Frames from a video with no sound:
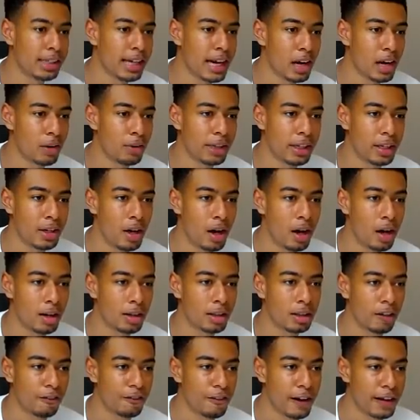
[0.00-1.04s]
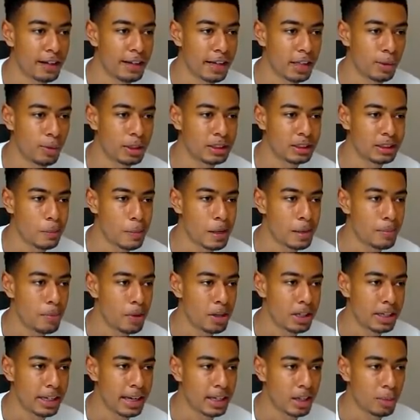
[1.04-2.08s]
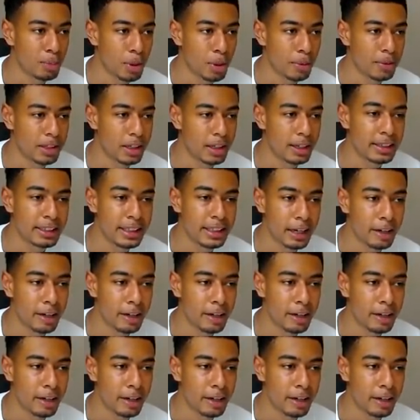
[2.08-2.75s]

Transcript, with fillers: You can't really knock the fact that they want to make money, and they're probably going to